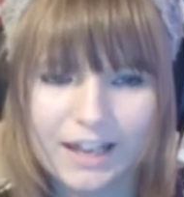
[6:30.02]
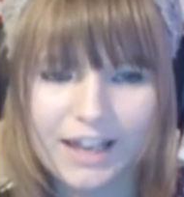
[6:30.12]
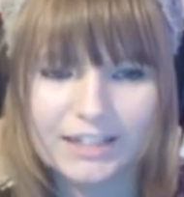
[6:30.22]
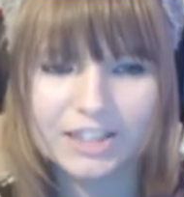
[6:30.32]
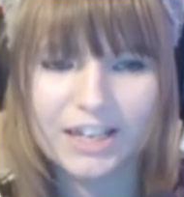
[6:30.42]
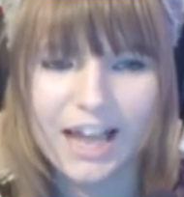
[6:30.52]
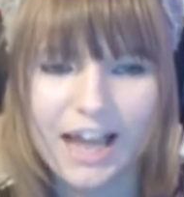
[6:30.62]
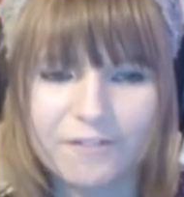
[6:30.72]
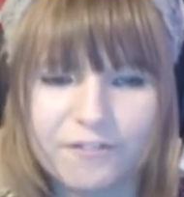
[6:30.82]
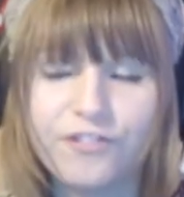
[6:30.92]
And you
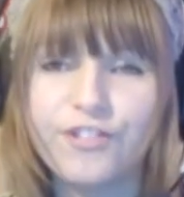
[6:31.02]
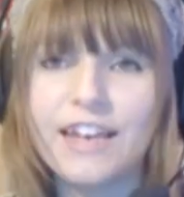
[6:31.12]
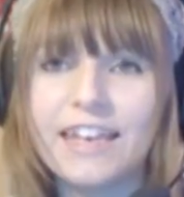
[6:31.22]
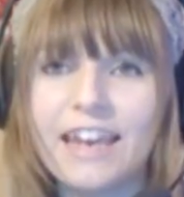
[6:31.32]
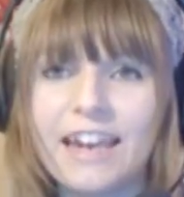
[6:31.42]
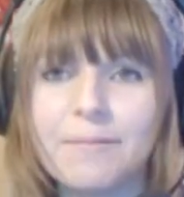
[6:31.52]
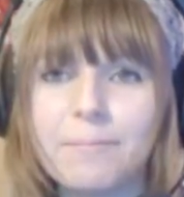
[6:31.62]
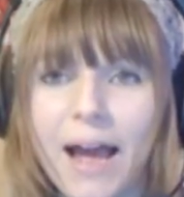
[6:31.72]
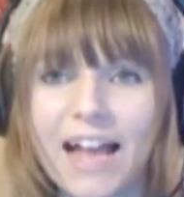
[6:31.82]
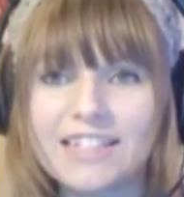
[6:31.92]
have
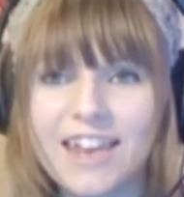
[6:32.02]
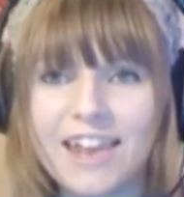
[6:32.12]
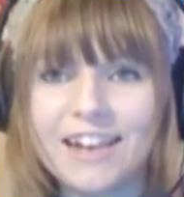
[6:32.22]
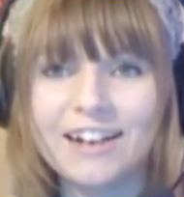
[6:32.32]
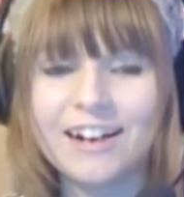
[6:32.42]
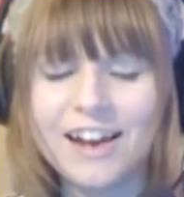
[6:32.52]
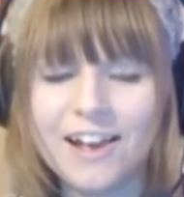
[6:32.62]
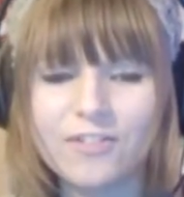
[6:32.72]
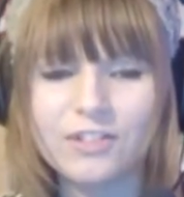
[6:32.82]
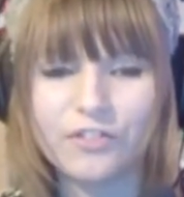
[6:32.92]
freaking matching
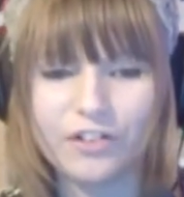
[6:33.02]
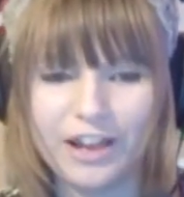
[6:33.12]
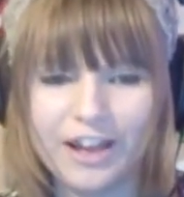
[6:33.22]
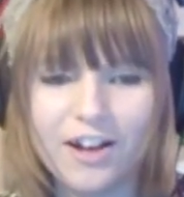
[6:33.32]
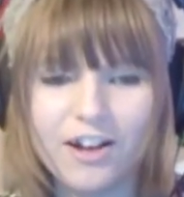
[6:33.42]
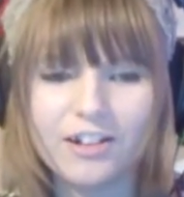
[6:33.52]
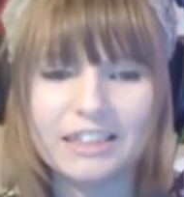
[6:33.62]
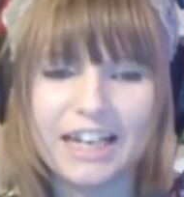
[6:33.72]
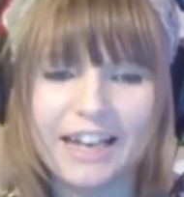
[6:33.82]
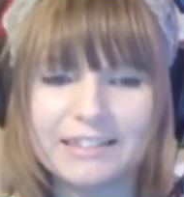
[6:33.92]
clothes for it. Oh,
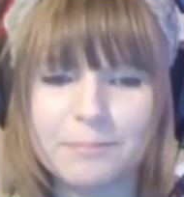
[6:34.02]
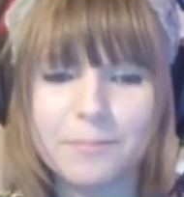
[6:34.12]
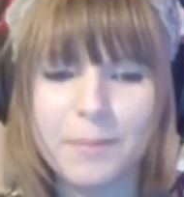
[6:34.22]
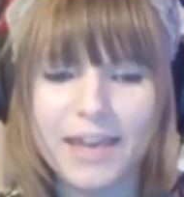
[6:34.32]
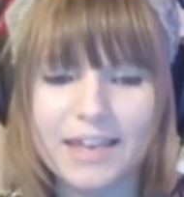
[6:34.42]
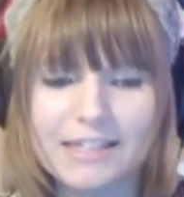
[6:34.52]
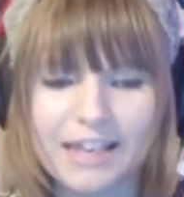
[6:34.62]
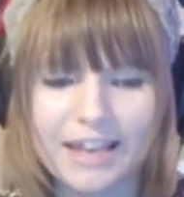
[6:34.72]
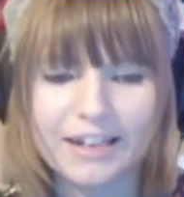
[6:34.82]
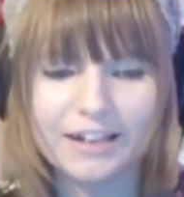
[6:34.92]
that is
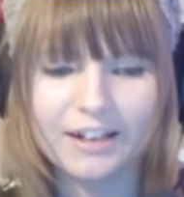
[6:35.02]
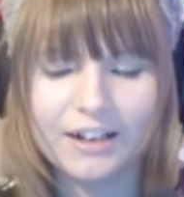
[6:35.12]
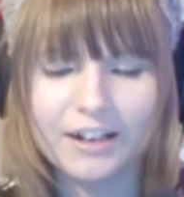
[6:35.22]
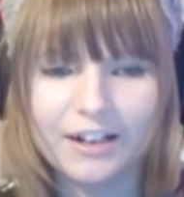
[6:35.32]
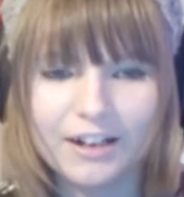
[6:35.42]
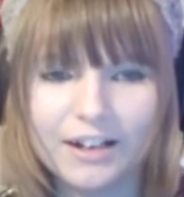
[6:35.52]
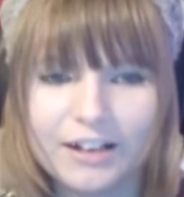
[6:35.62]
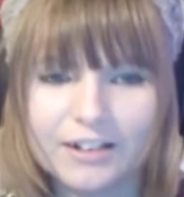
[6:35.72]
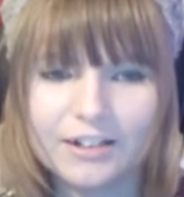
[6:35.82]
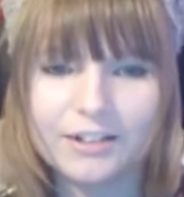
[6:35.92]
amazing.
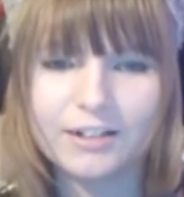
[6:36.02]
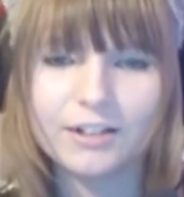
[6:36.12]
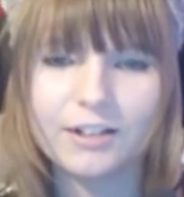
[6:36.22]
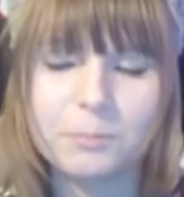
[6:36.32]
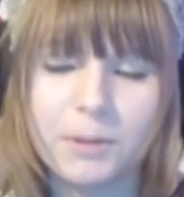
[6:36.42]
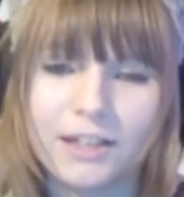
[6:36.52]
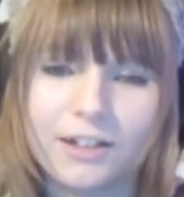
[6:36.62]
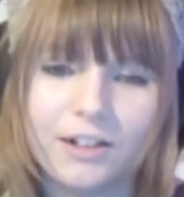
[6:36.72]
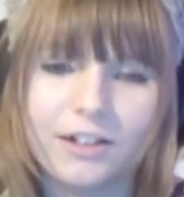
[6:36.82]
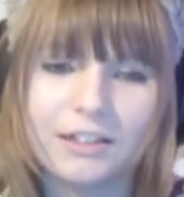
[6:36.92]
Oh my
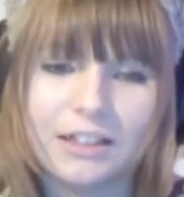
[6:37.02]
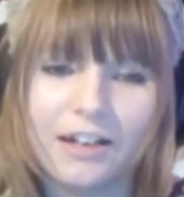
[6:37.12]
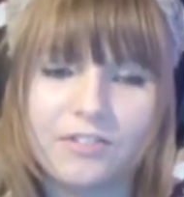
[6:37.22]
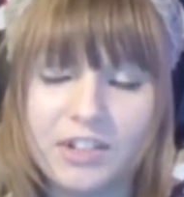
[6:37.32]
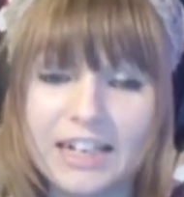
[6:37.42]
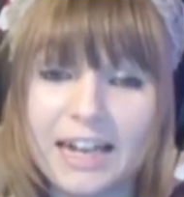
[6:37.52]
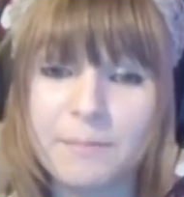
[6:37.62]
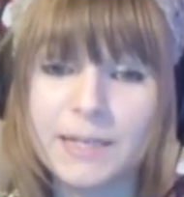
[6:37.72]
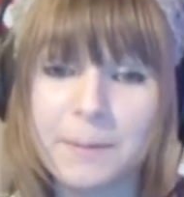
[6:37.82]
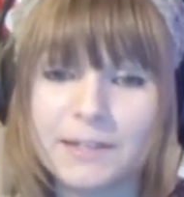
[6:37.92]
god. I really
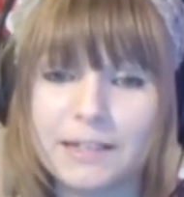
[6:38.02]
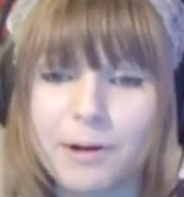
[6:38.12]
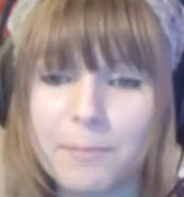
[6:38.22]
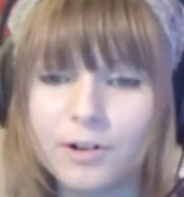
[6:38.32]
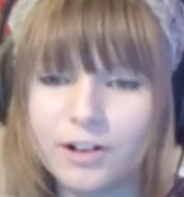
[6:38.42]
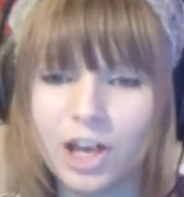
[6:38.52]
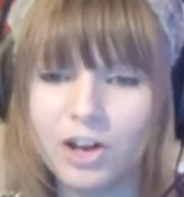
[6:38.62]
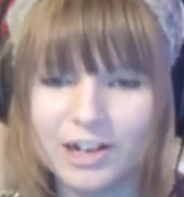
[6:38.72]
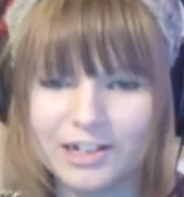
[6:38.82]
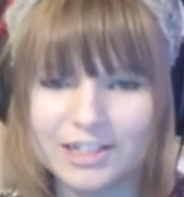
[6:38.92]
am tempted, but I'm not
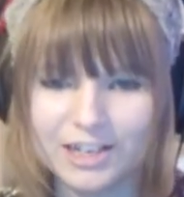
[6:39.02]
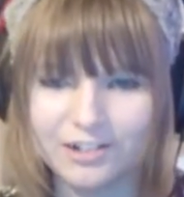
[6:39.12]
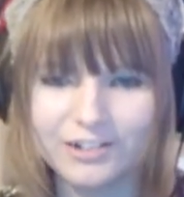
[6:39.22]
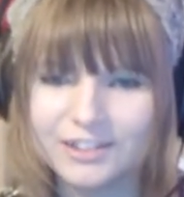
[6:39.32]
going to.